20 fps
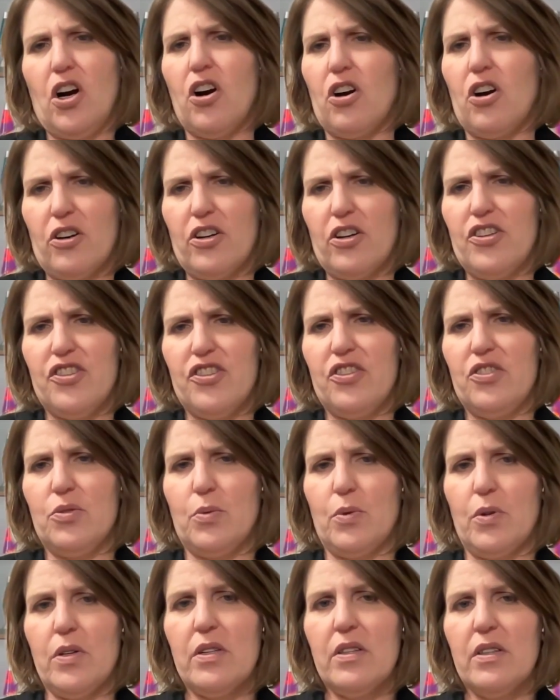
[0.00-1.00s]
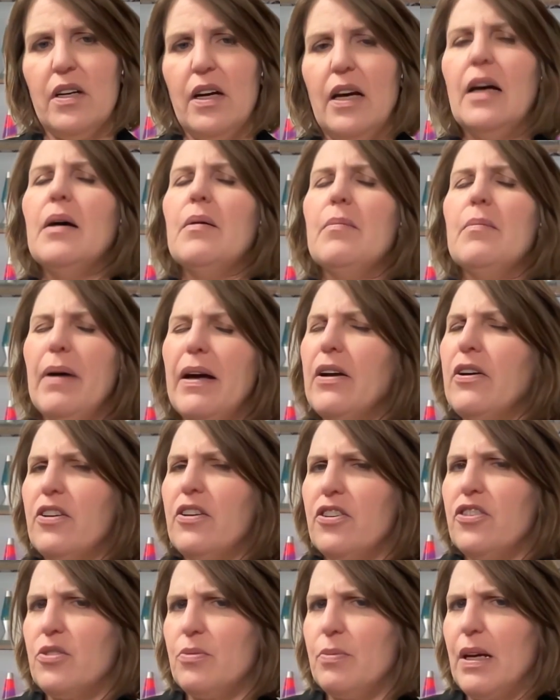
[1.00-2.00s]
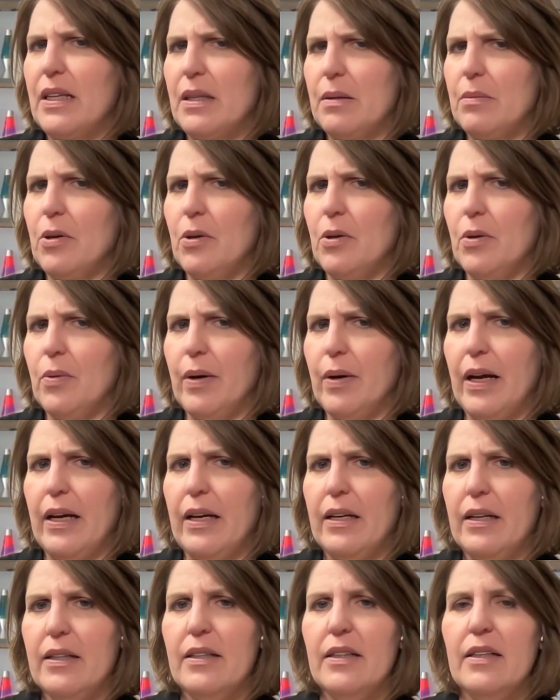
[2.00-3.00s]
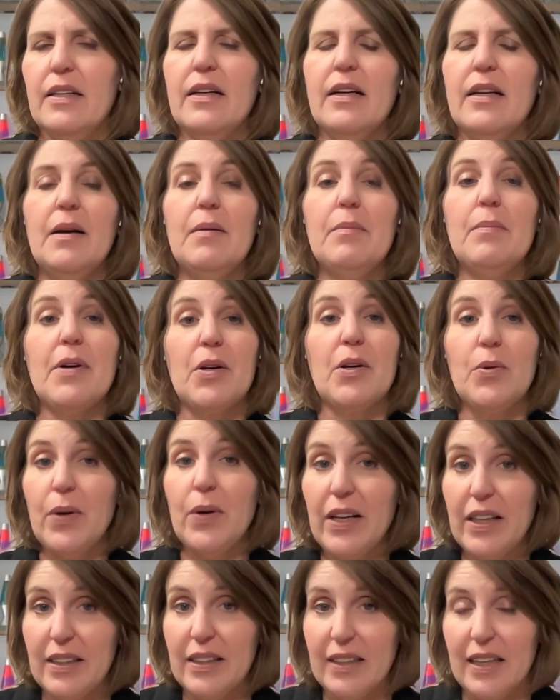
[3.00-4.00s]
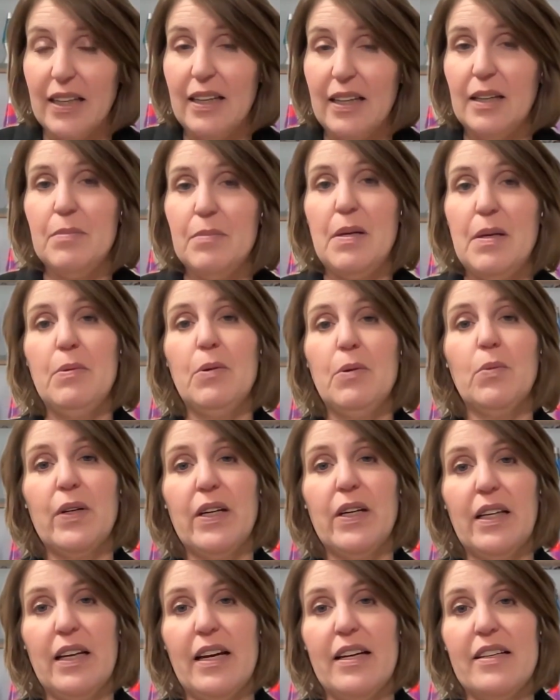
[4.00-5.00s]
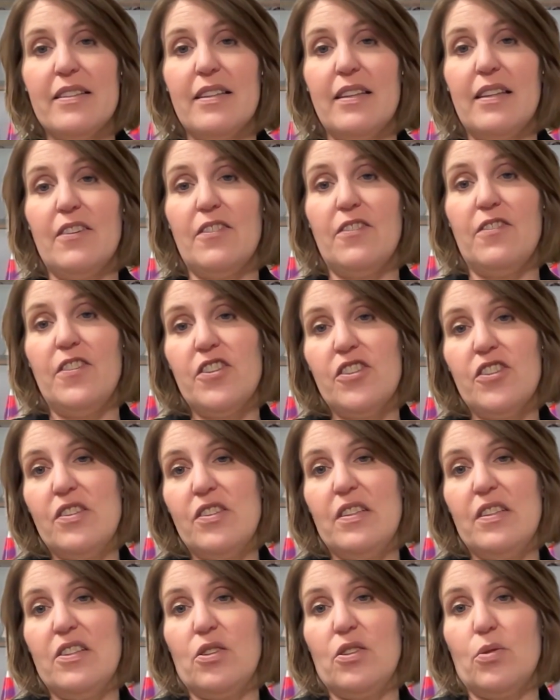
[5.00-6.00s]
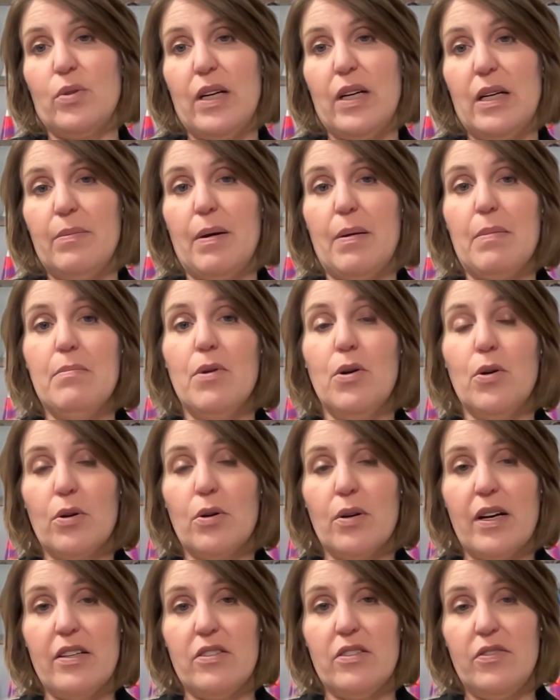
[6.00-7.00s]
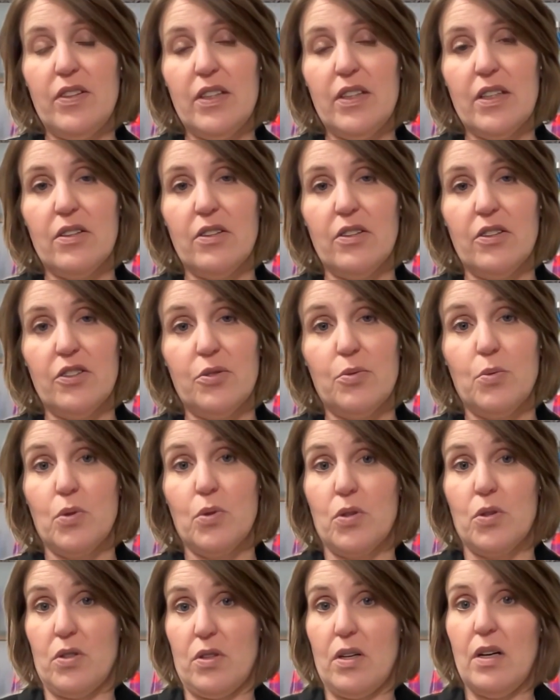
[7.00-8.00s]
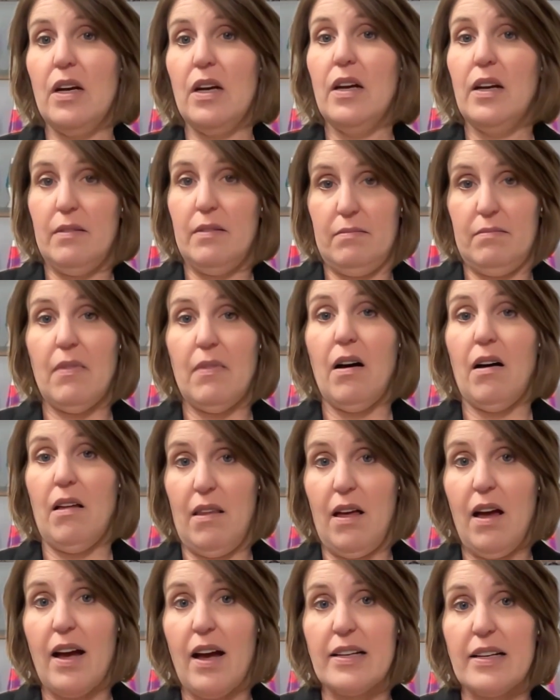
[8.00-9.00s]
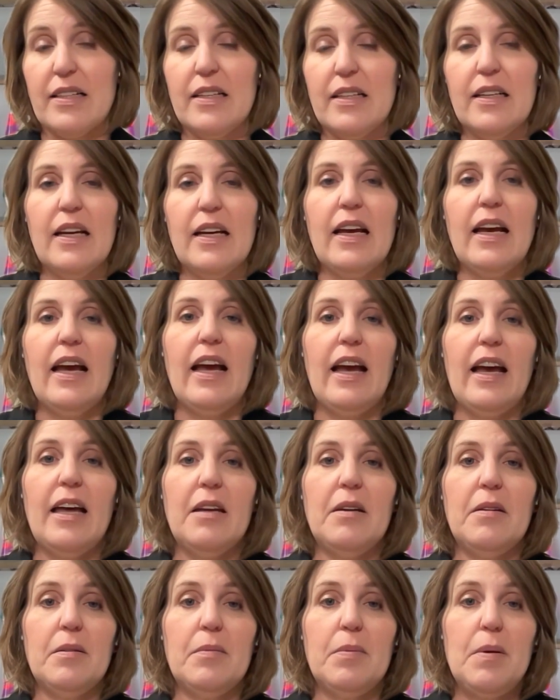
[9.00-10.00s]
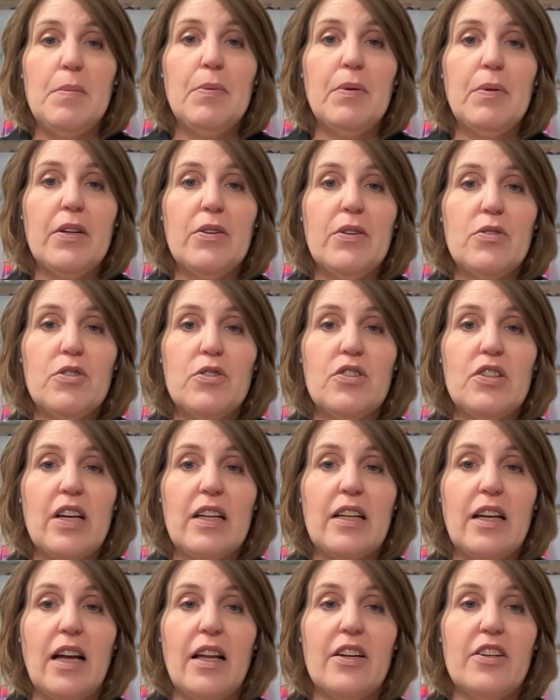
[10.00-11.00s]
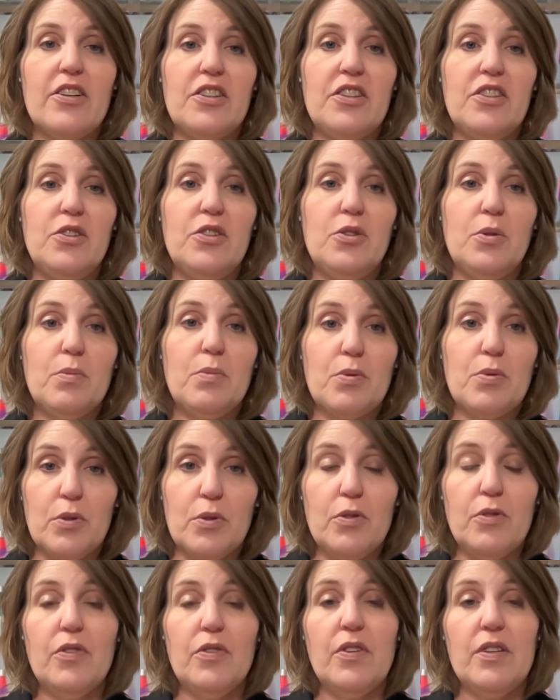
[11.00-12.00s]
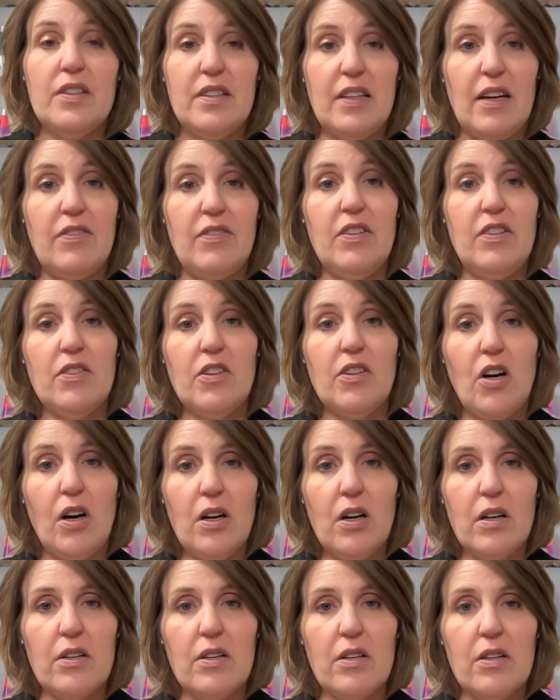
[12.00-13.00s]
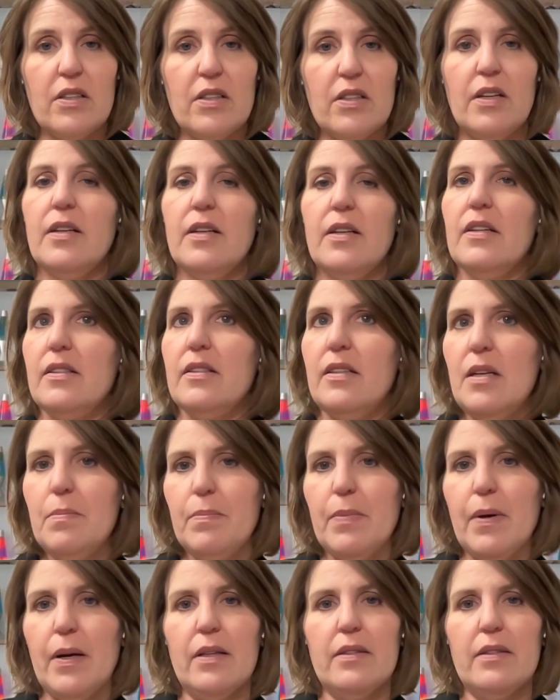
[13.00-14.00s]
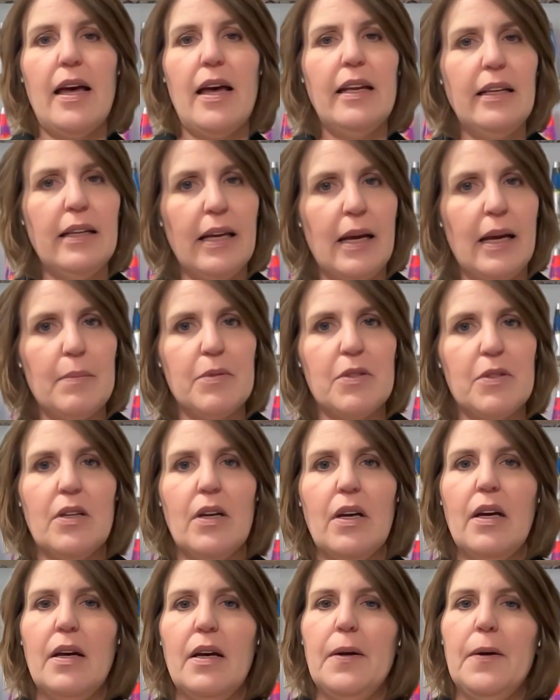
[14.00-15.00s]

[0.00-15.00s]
car engines worked. Better to just make them go away. But quickly, people realized that the efficiencies created by motorized vehicles were a lot. And people introduced technologies to improve the safety of cars: seat belts, headlamps,